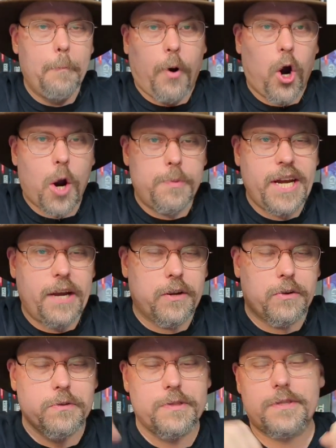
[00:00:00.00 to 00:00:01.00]
barbed
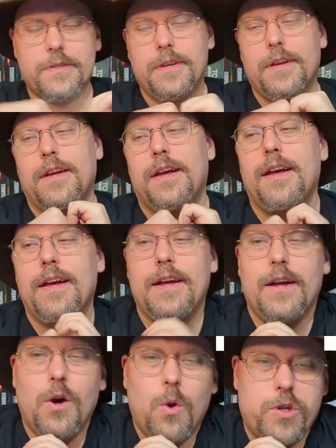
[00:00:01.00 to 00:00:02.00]
tentacles,
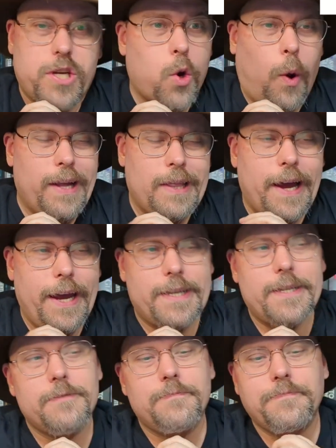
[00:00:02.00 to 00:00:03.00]
which I quite liked.